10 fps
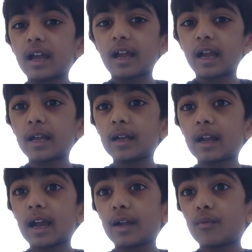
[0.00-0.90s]
I
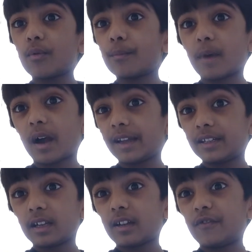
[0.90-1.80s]
I won't
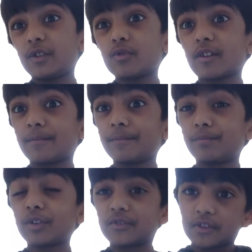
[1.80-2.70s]
mind if you um
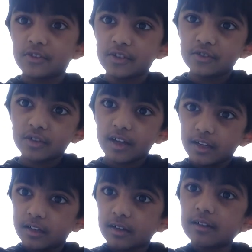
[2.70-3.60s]
press the
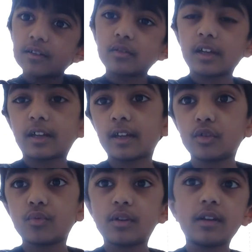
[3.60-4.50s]
dislike like I
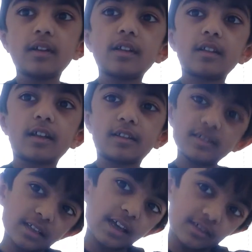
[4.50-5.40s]
do, like I,
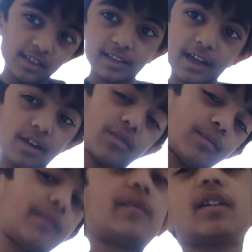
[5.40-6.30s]
I say that
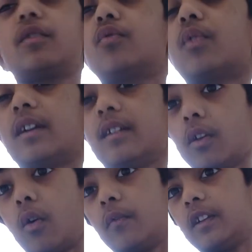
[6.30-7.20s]
like quite in
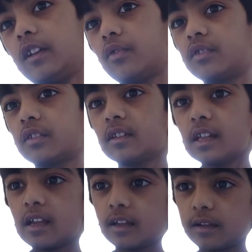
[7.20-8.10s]
all videos.
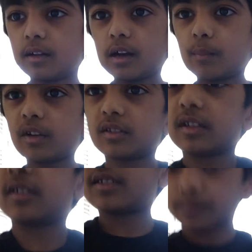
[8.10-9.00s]
Uh, press
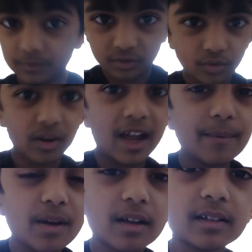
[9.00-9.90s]
the
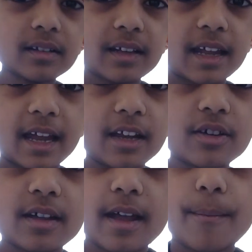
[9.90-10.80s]
subscribe button and
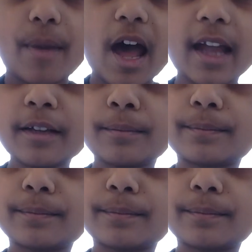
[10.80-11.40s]
bye.